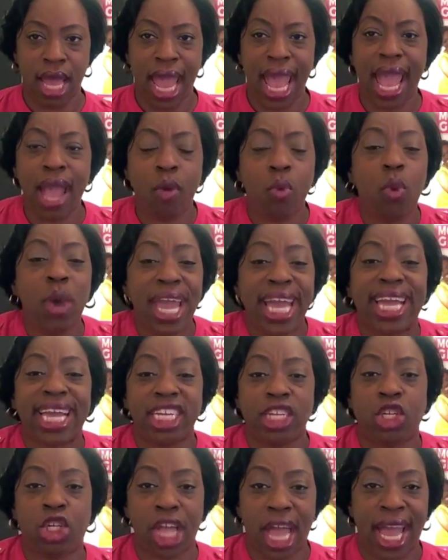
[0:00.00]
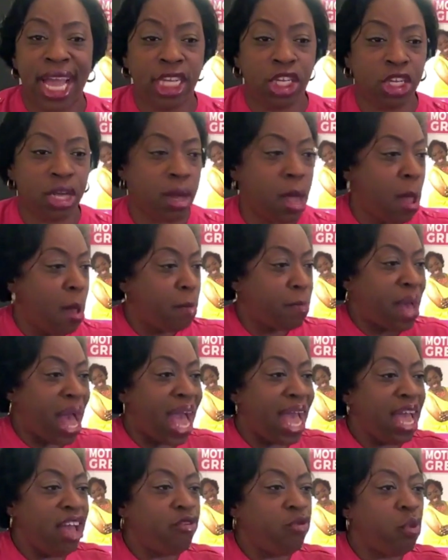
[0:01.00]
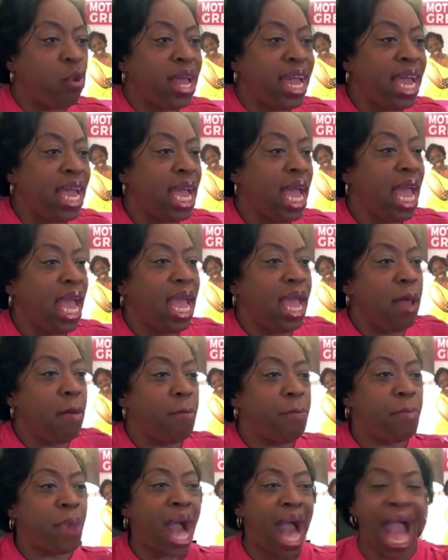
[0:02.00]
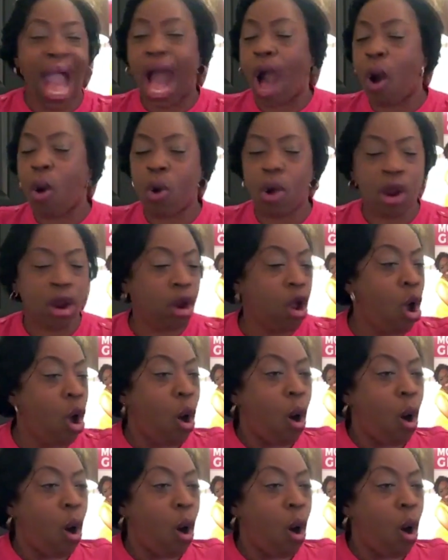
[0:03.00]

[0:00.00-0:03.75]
And we can change it by if we empower